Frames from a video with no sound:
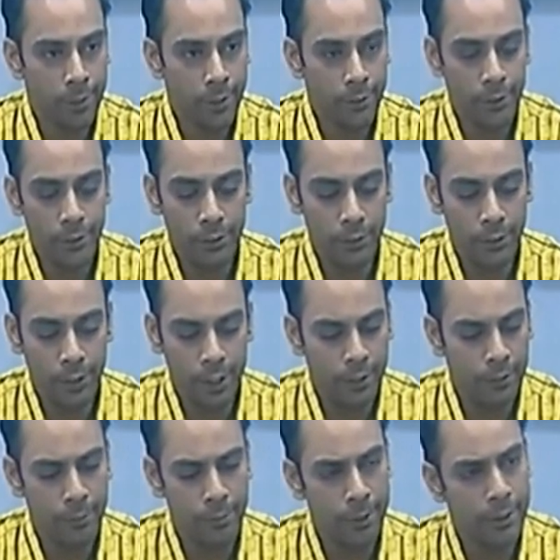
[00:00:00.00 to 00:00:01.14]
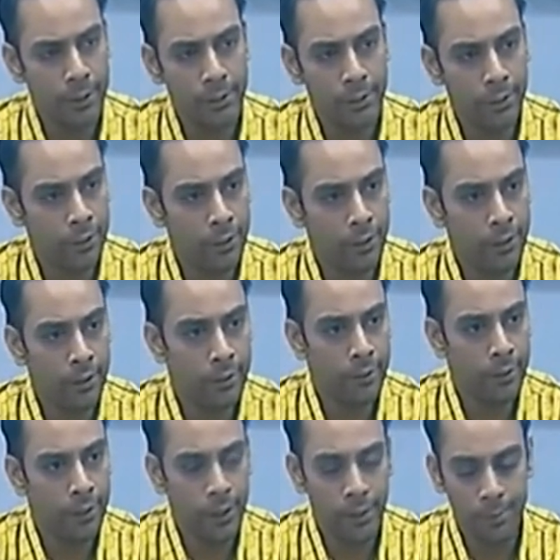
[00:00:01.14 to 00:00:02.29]
first you can have a basic session on
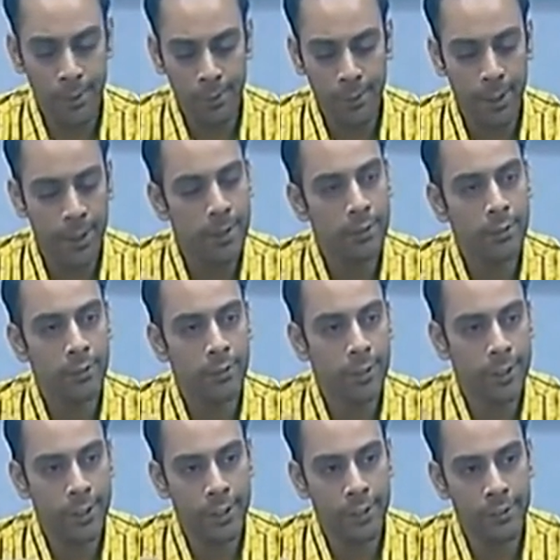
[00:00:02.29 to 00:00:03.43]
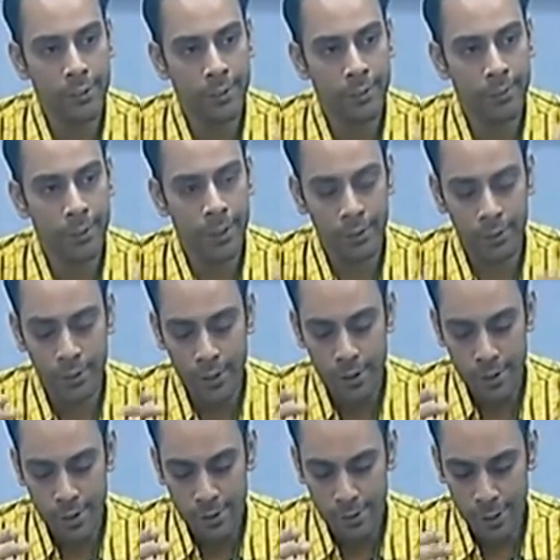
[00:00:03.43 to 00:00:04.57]
what our B plan is, what are its components.
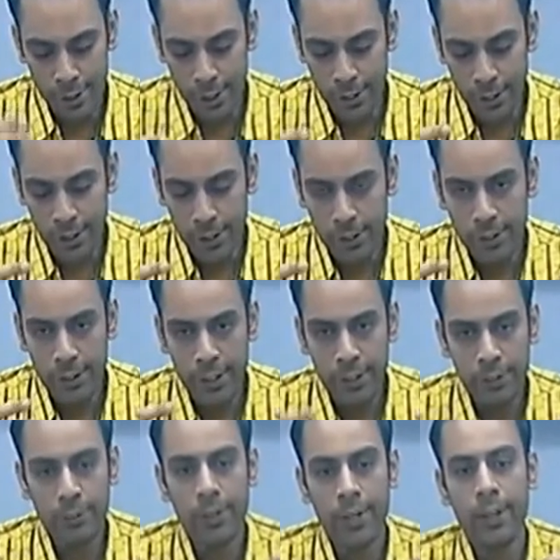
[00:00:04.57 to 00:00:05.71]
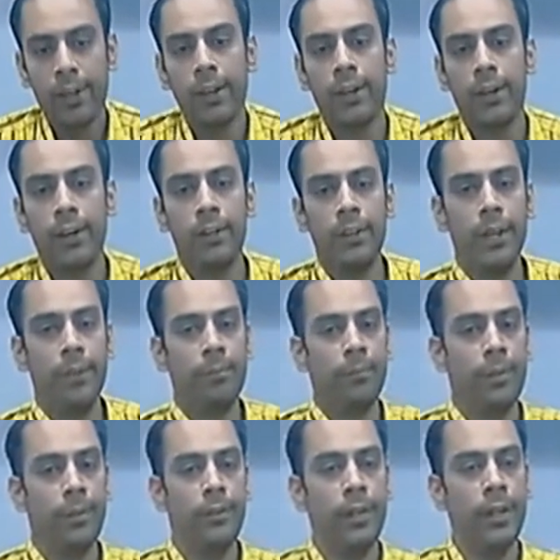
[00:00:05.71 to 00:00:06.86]
Second, then you can allow them,
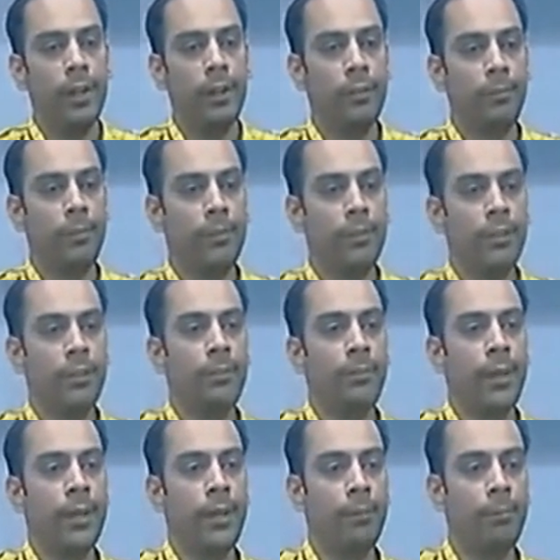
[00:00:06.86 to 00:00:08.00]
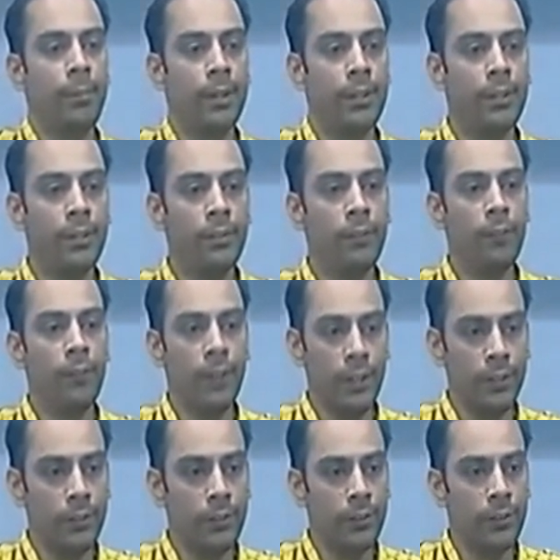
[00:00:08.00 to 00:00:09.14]
you can have a business plan competition
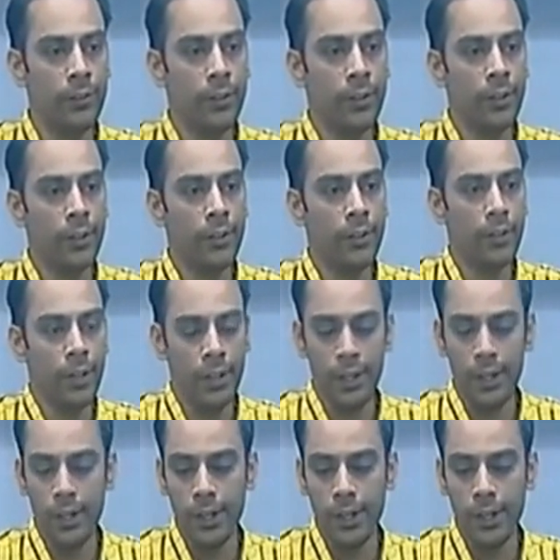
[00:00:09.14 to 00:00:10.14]
within your say